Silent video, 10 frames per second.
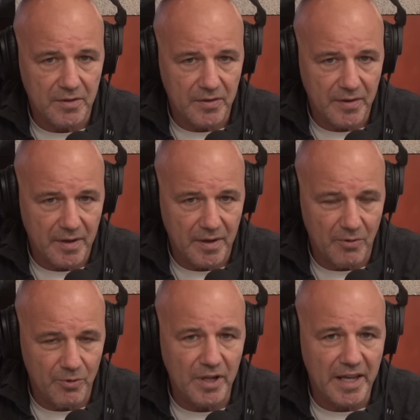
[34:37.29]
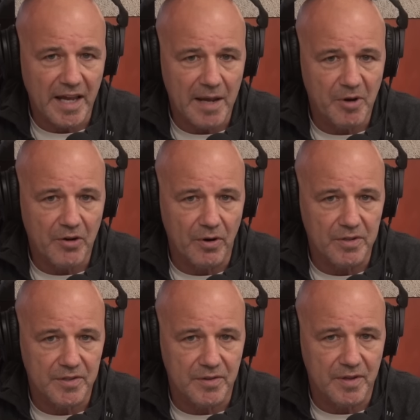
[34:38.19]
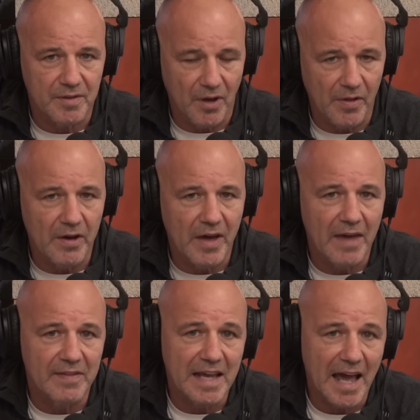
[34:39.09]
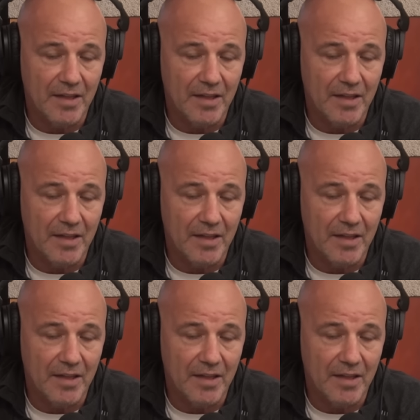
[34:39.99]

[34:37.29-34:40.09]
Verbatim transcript: And it really came across that not only had he,